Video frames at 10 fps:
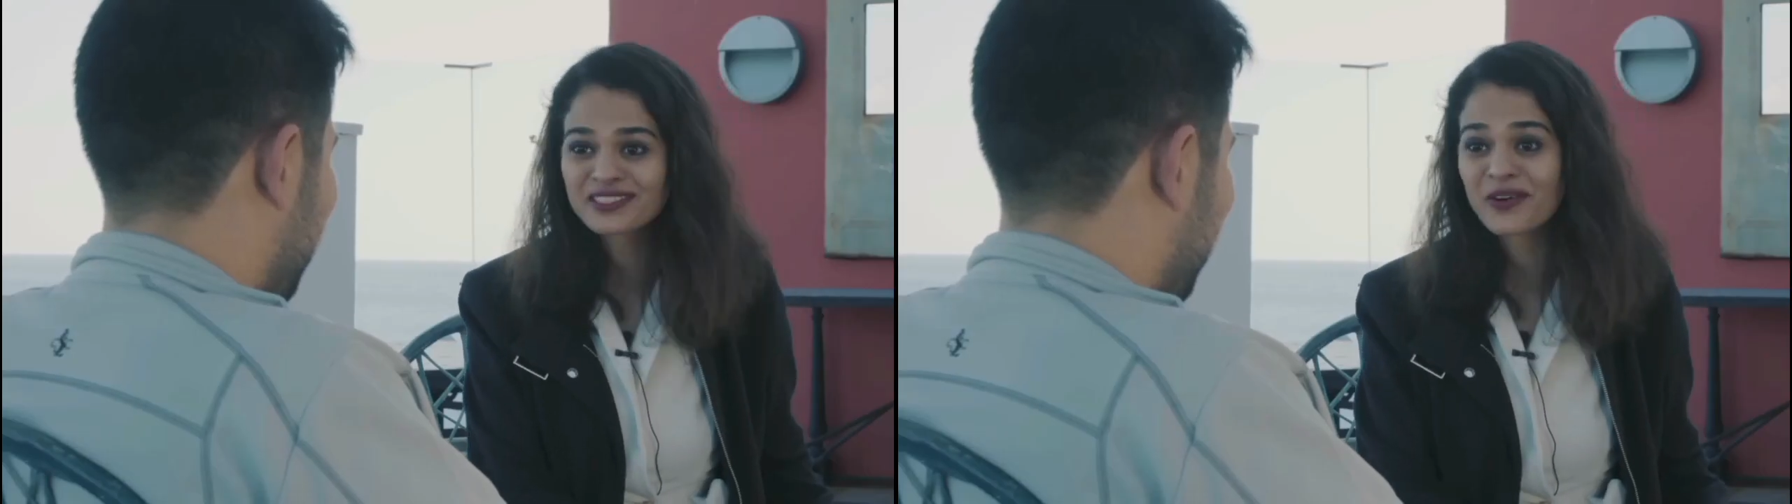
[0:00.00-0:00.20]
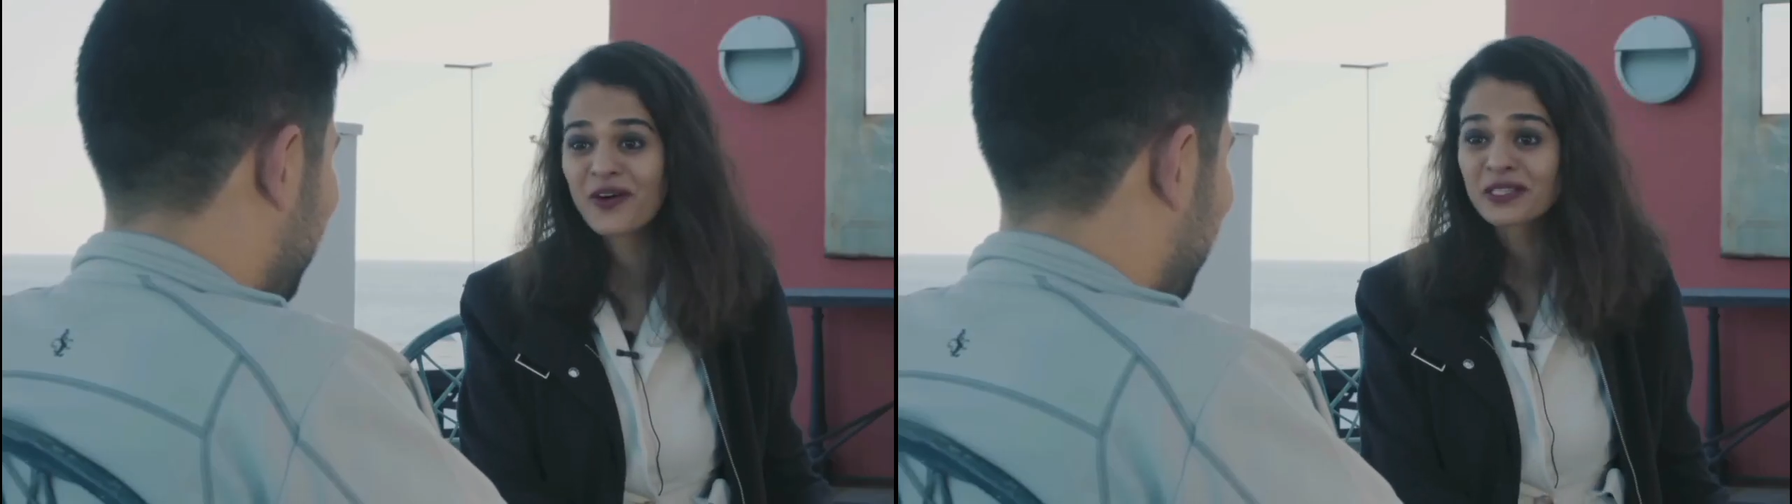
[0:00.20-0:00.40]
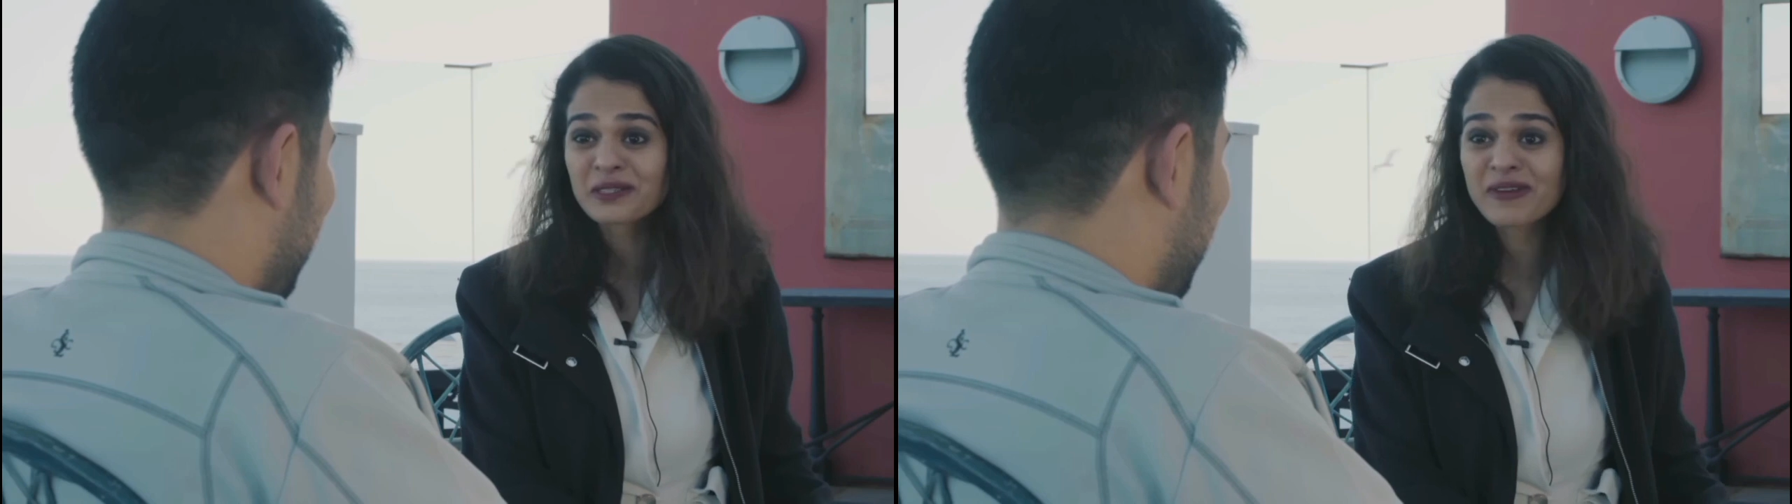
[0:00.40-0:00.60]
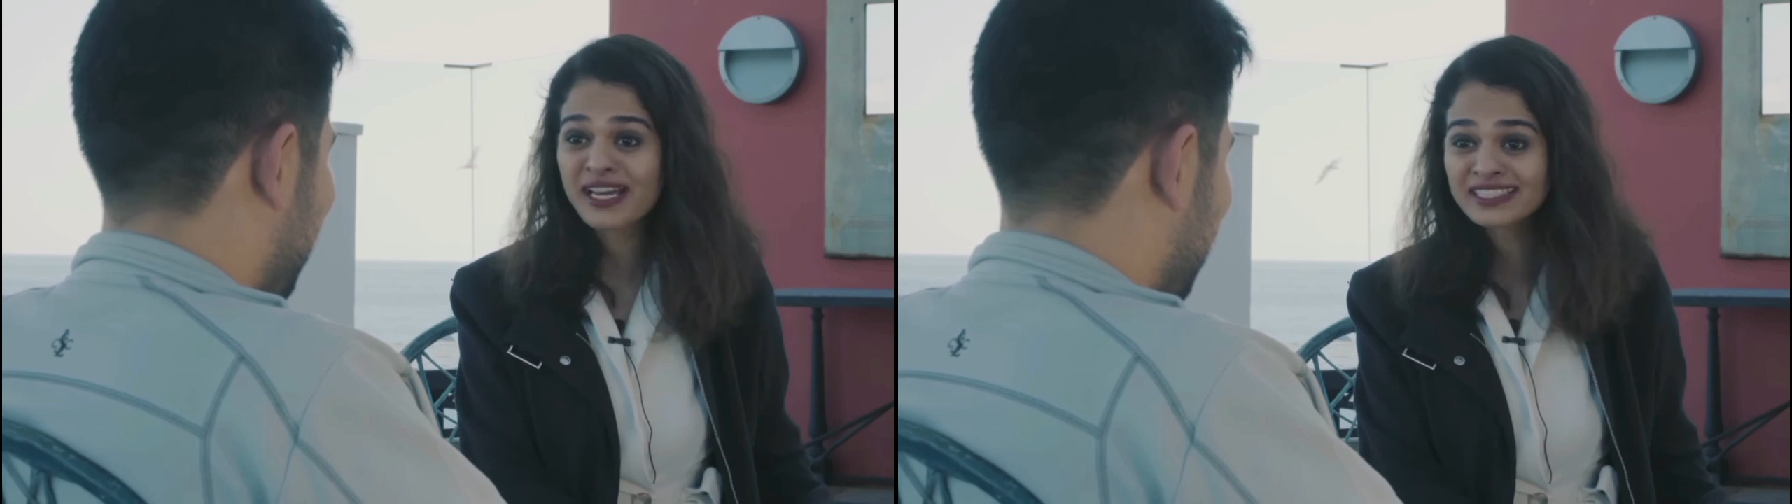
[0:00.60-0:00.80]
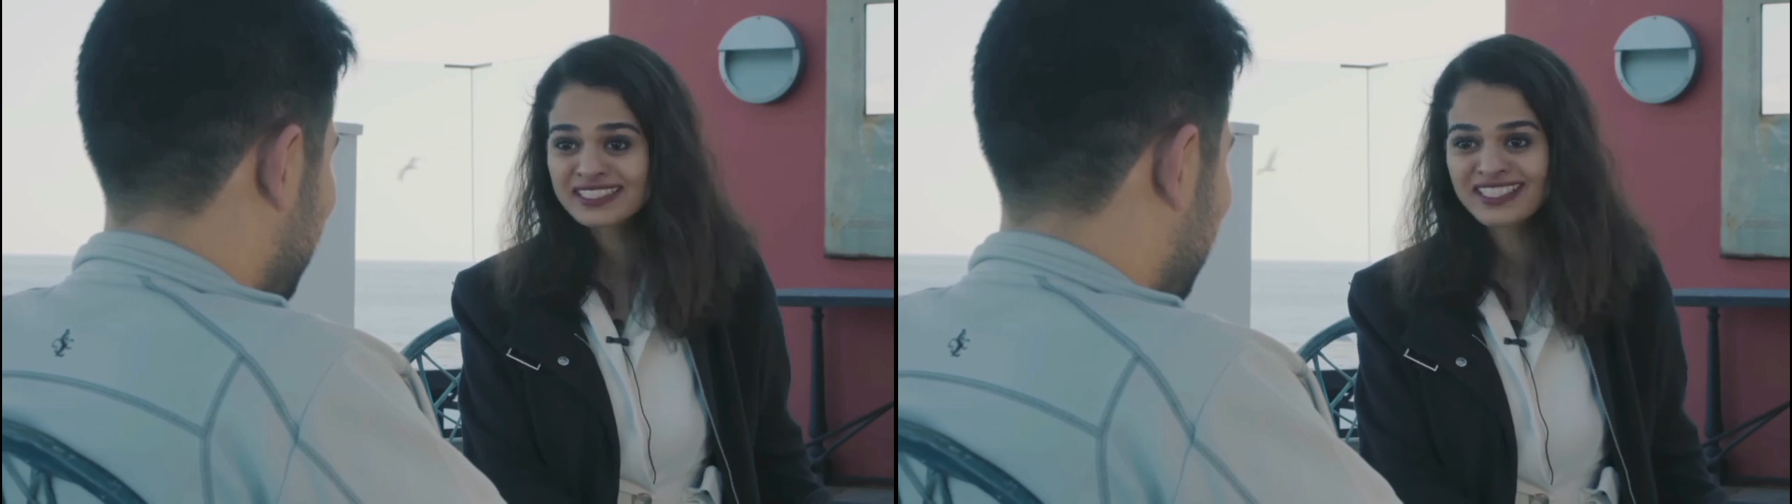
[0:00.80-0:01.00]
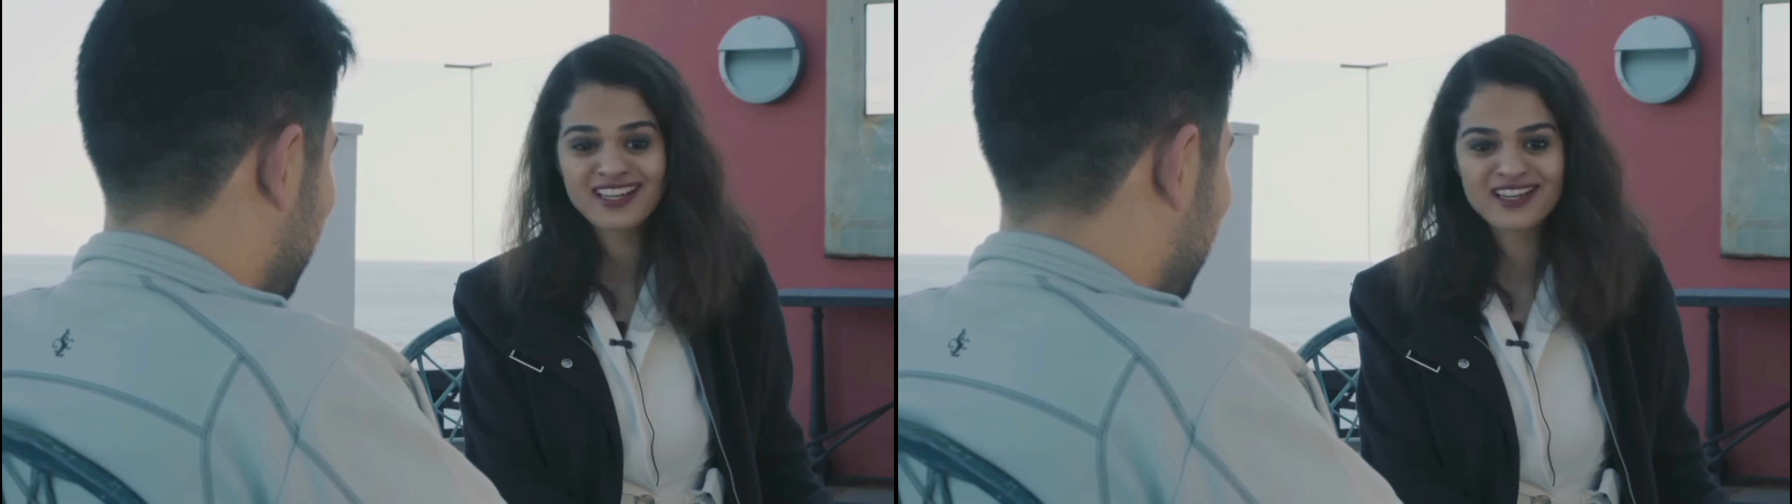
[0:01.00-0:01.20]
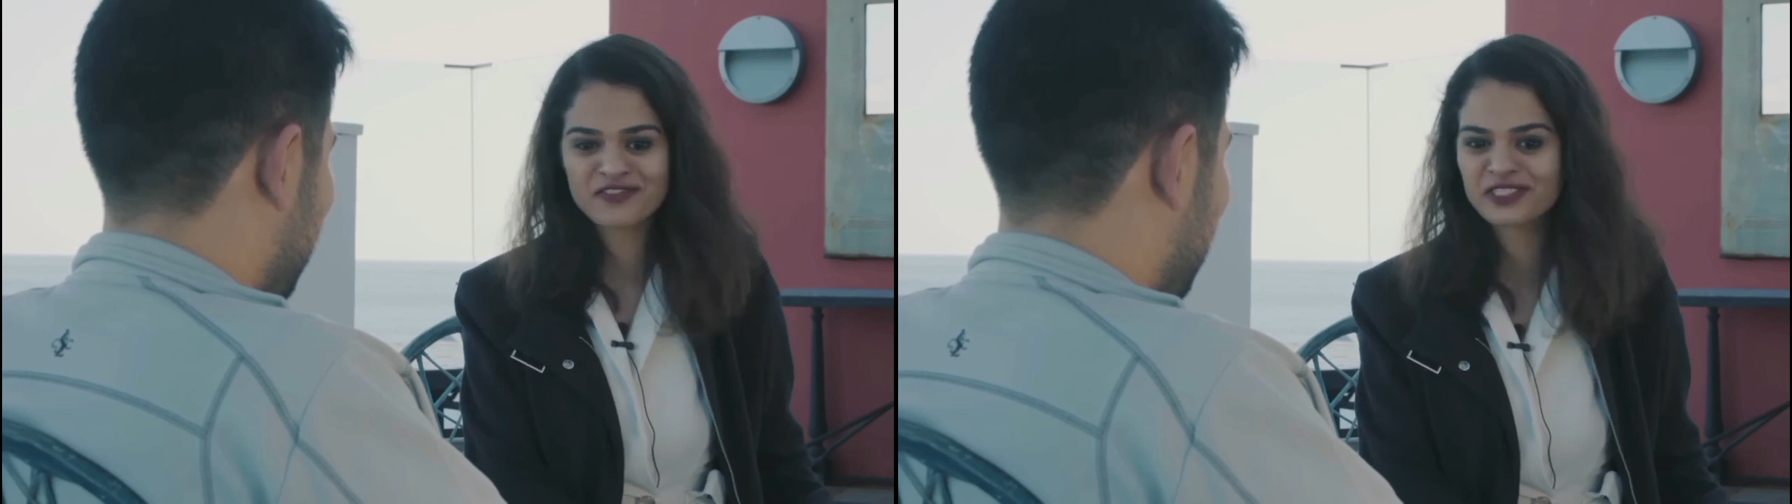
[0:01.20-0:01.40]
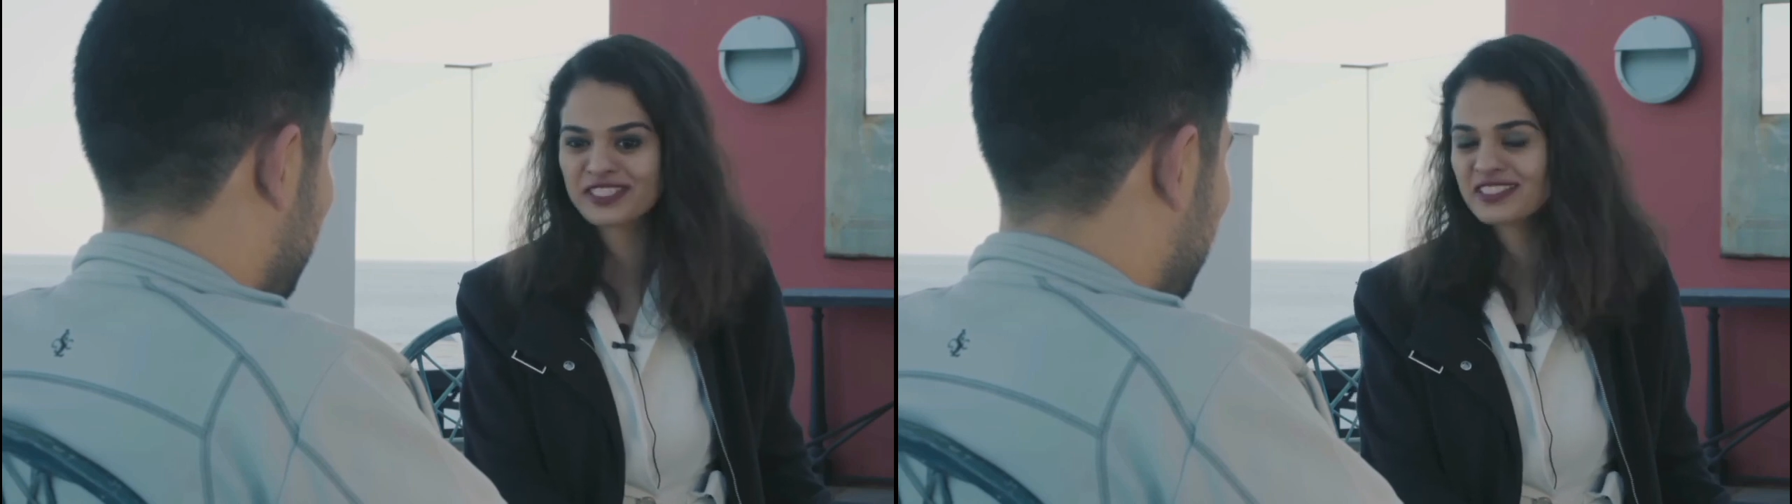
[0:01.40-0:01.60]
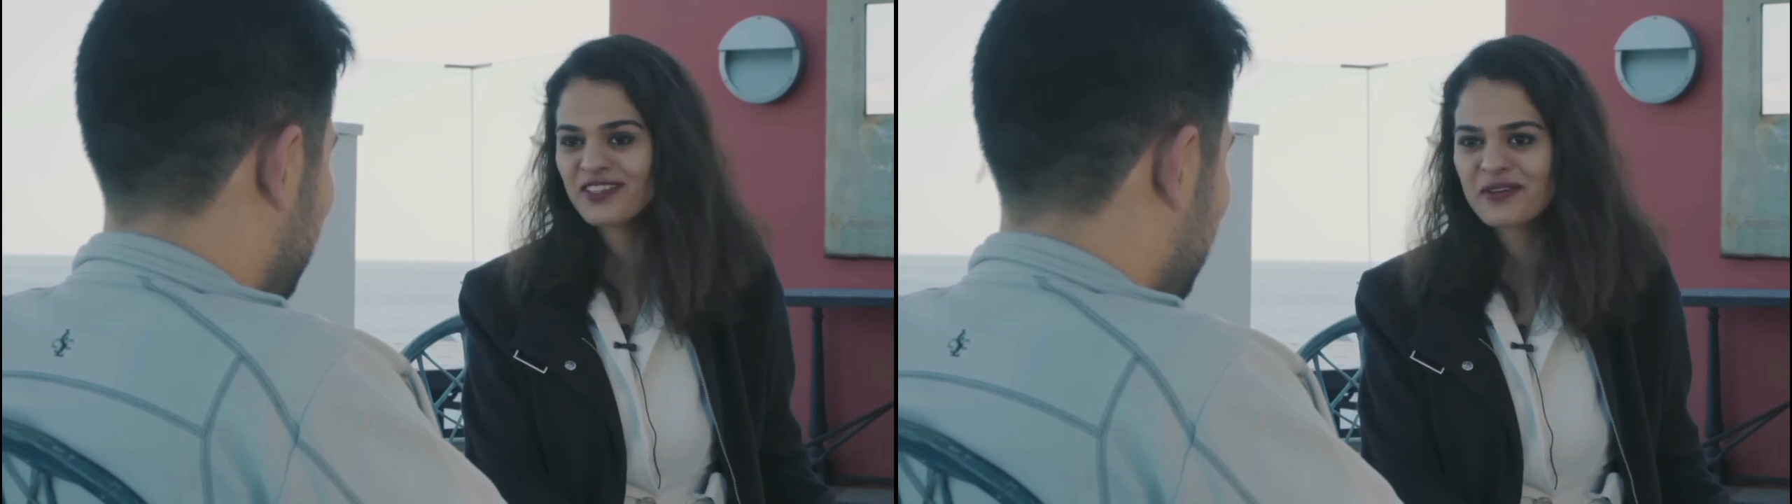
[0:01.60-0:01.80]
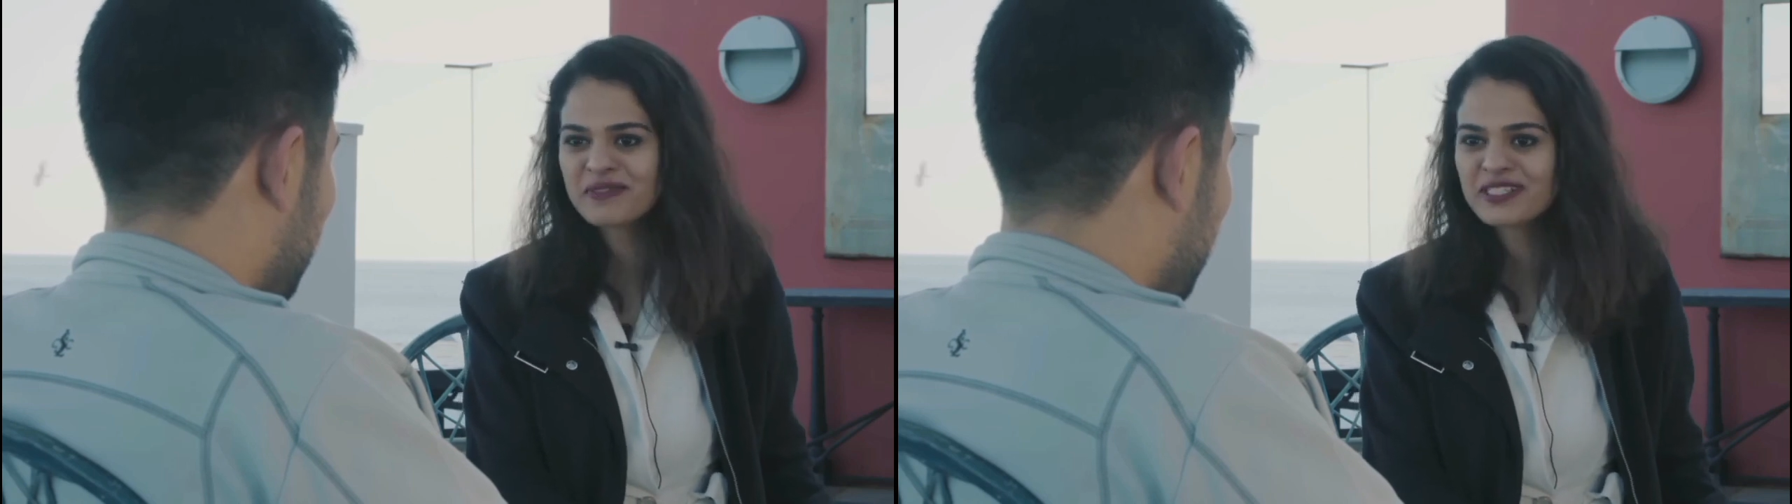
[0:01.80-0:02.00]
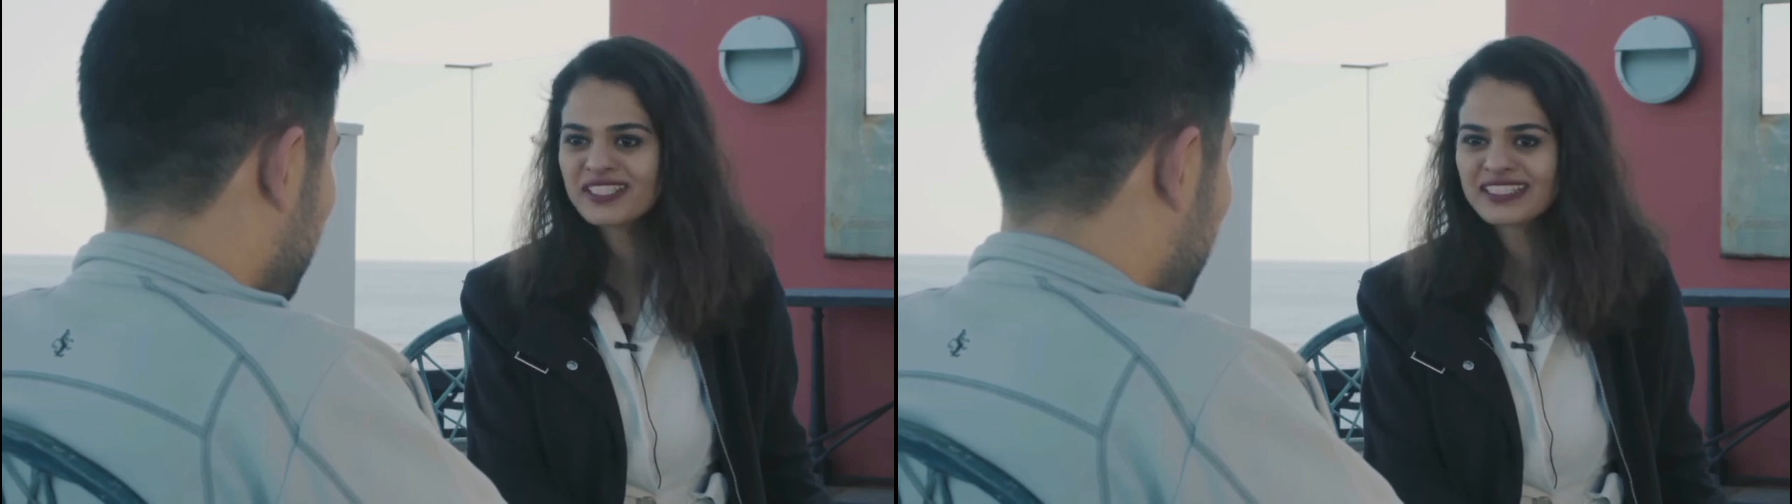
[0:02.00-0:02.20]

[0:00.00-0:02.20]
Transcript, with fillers: So all the best uh, for this tournament